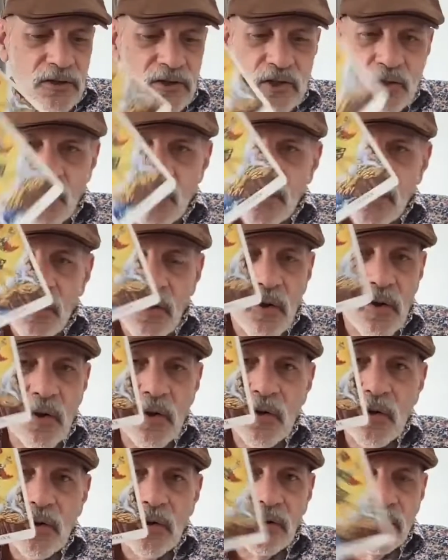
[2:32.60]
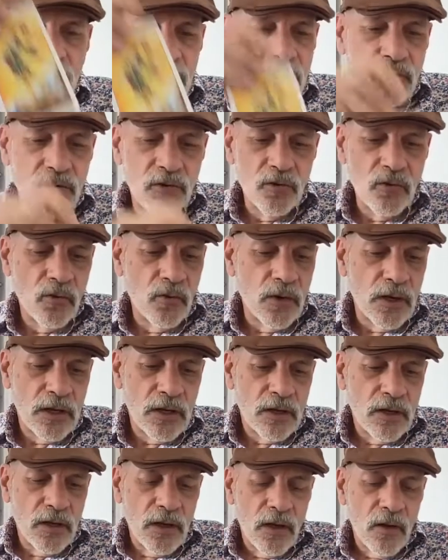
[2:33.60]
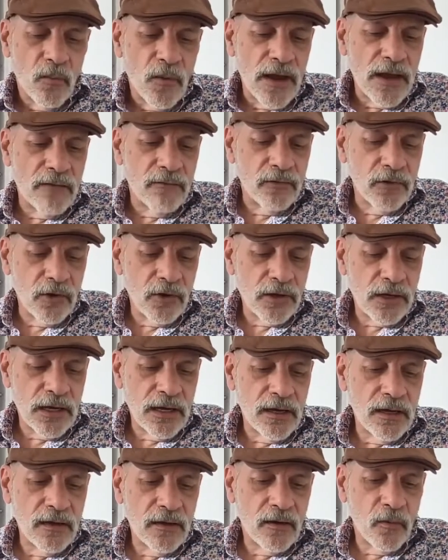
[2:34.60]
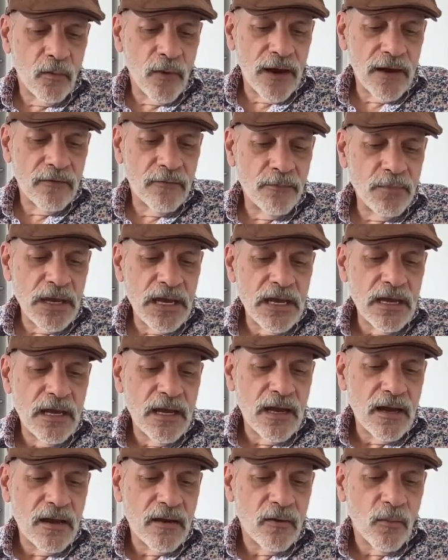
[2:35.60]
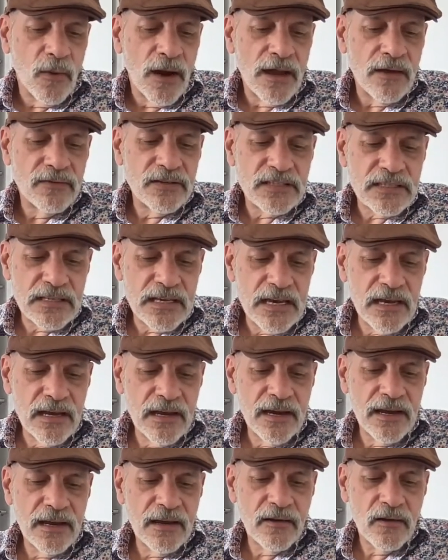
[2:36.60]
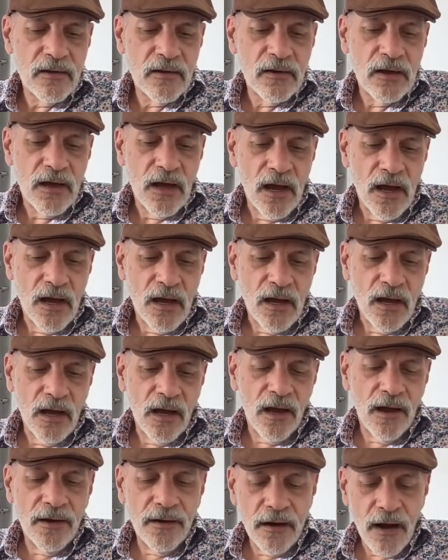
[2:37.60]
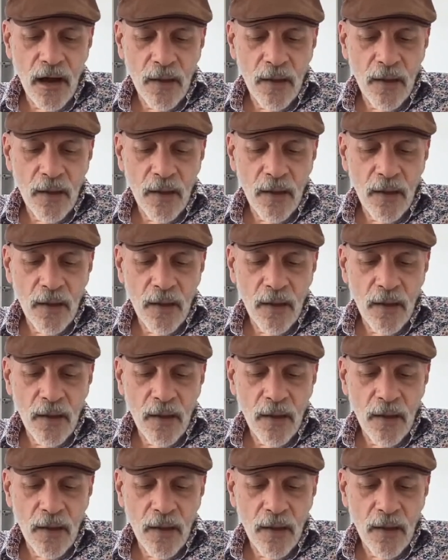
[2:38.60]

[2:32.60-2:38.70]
toward a whole new way of looking, a way of being, a way of seeing, an